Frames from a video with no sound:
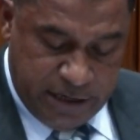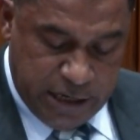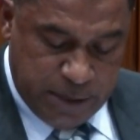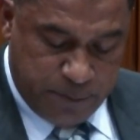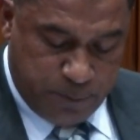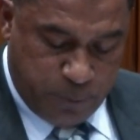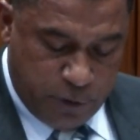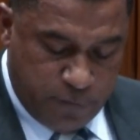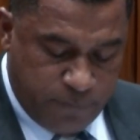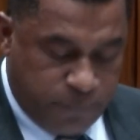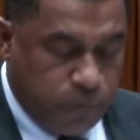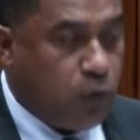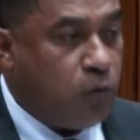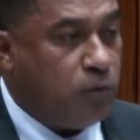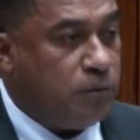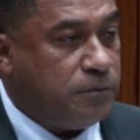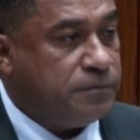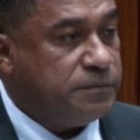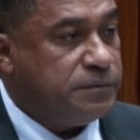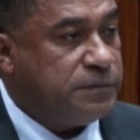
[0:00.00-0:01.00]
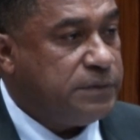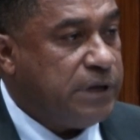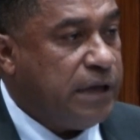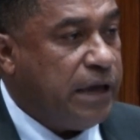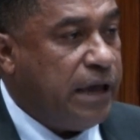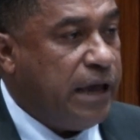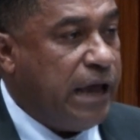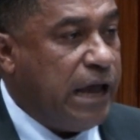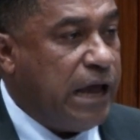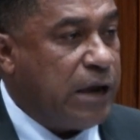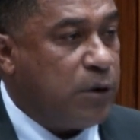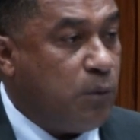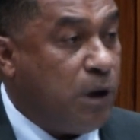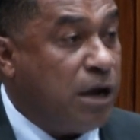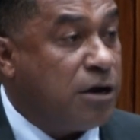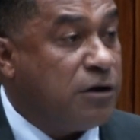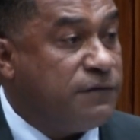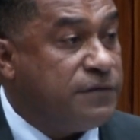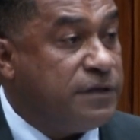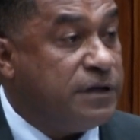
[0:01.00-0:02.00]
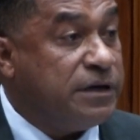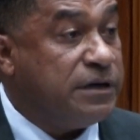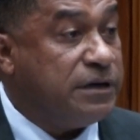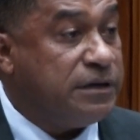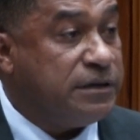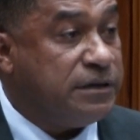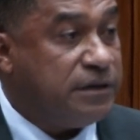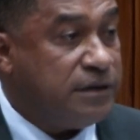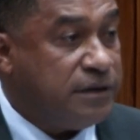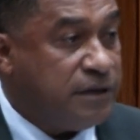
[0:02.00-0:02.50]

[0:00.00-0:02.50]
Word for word: 8.4. And one of the